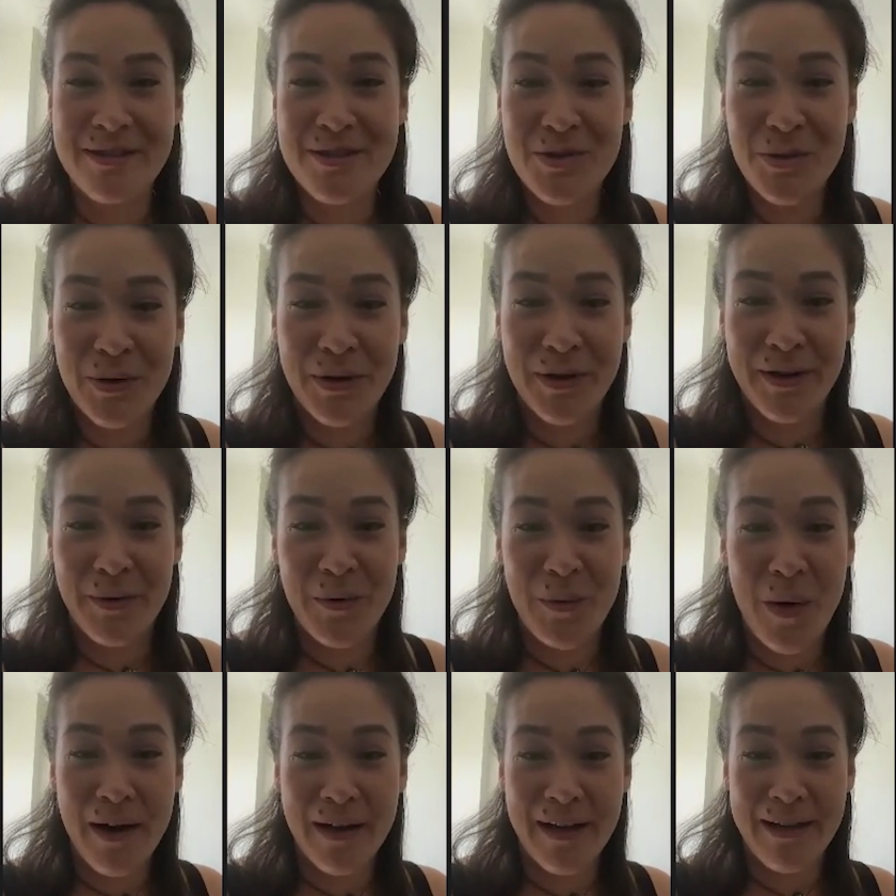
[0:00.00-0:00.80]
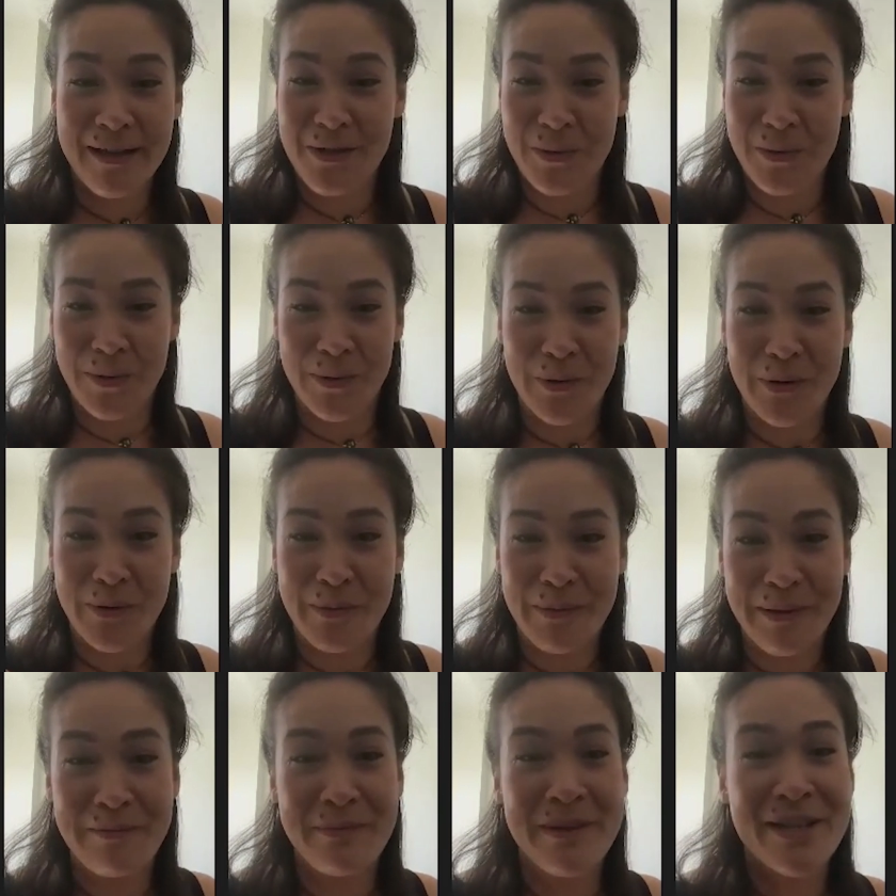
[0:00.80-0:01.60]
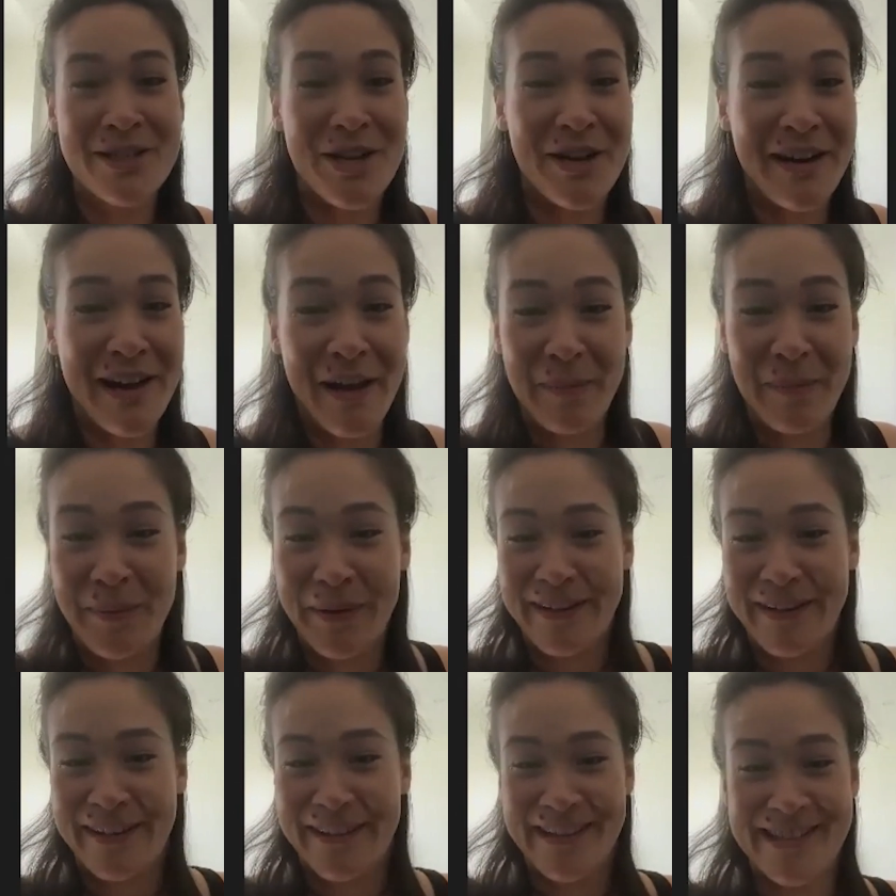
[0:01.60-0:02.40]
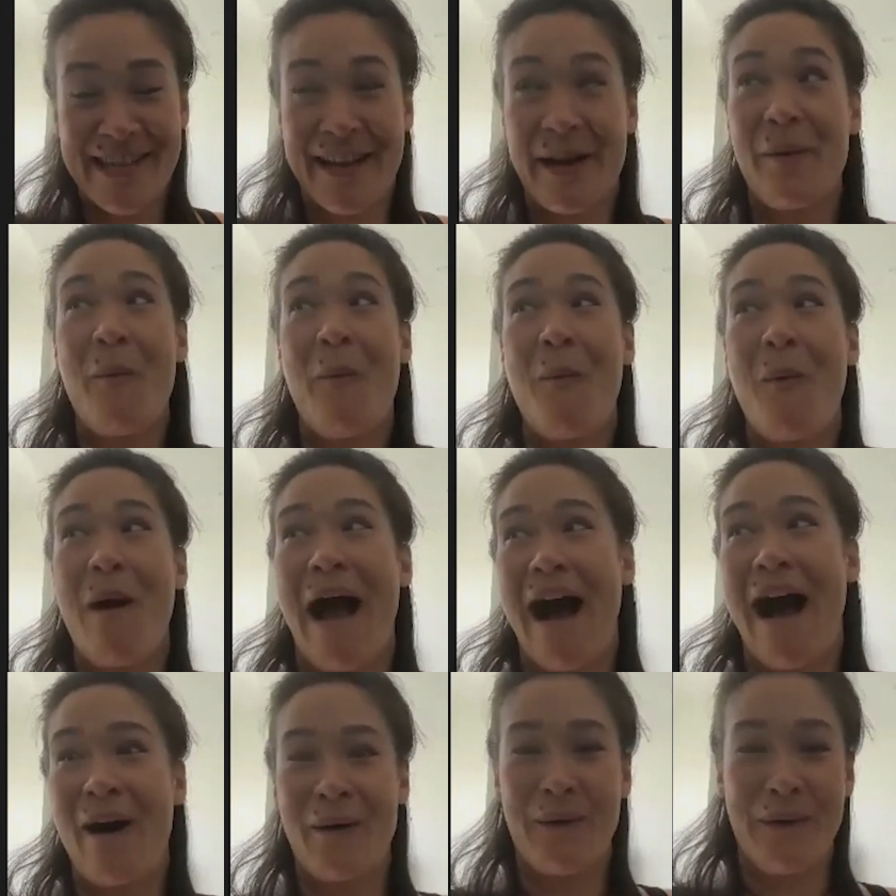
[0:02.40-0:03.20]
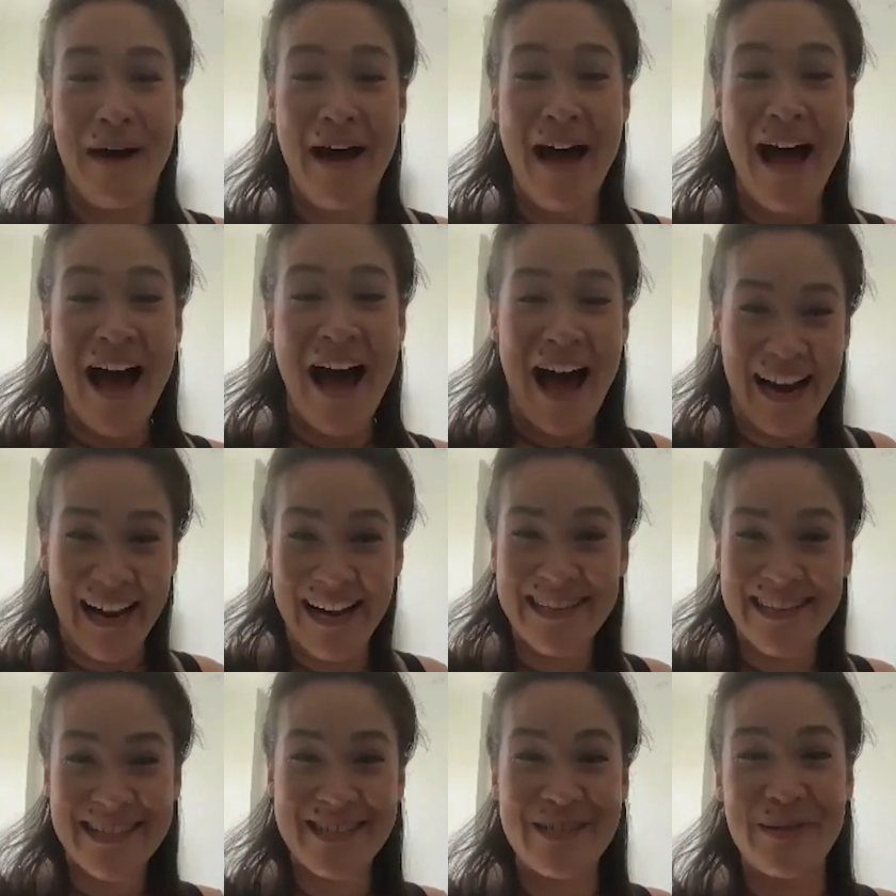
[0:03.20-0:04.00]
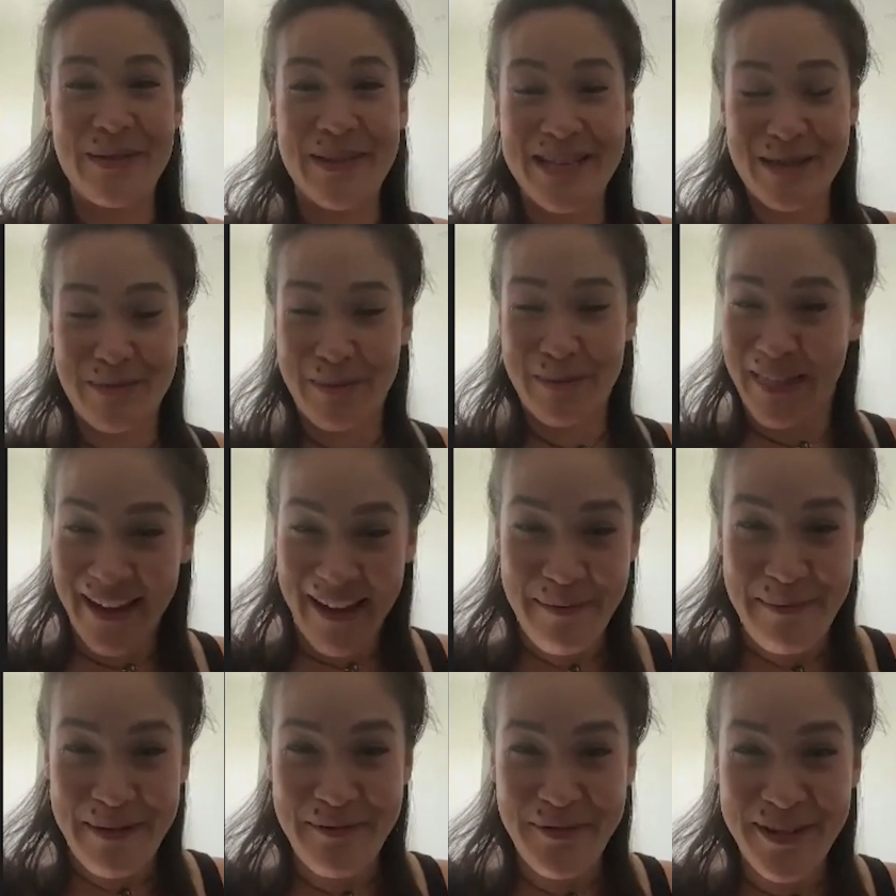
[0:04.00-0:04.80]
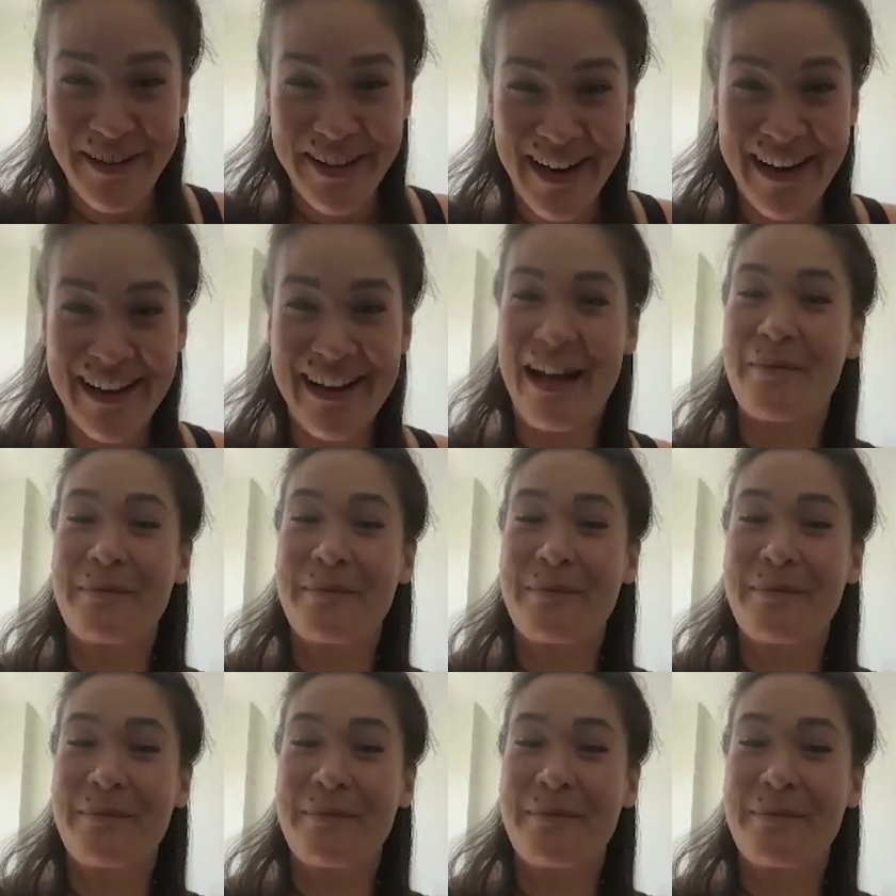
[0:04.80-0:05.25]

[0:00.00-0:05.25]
tour and walk into a room and meet John Hemphill and say, wow, I get to do this with him every night.